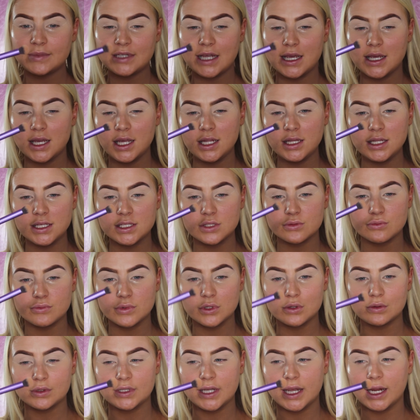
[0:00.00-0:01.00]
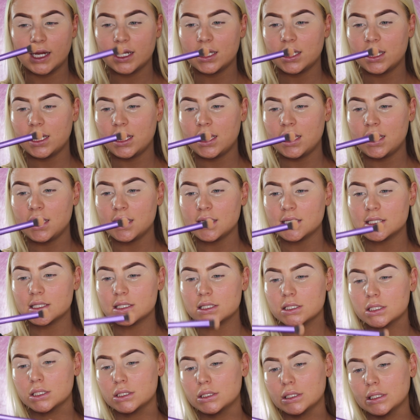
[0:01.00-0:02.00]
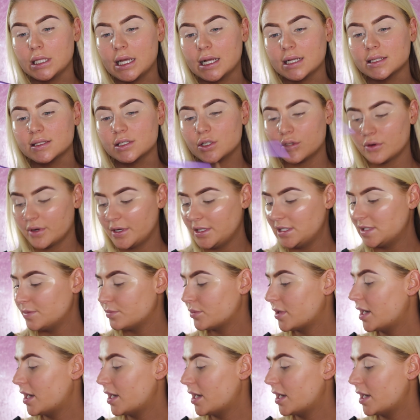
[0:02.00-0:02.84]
I'm taking this Real Techniques Deluxe Crease